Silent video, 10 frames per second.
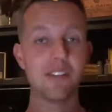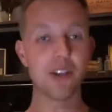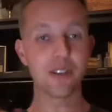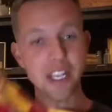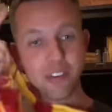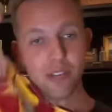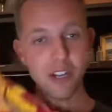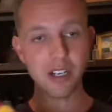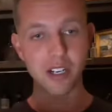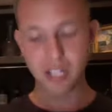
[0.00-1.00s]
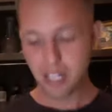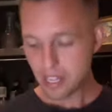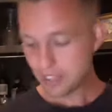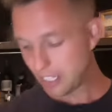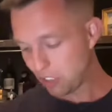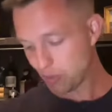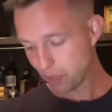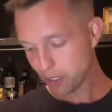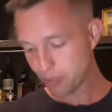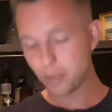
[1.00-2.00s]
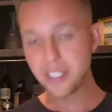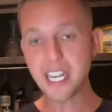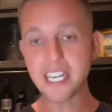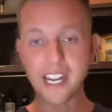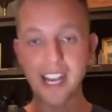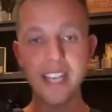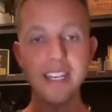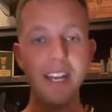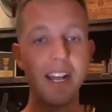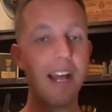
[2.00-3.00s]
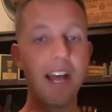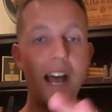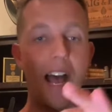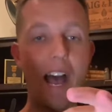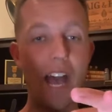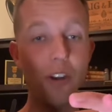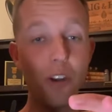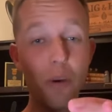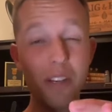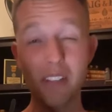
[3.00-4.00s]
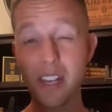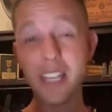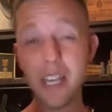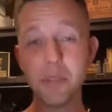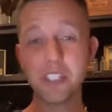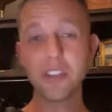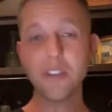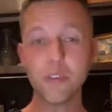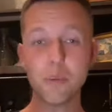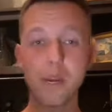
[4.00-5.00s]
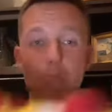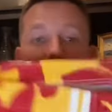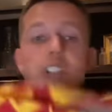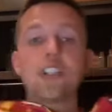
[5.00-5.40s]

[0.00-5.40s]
So thanks for the heart. These were $3.99. I don't know exactly how much they go for, but I'm pretty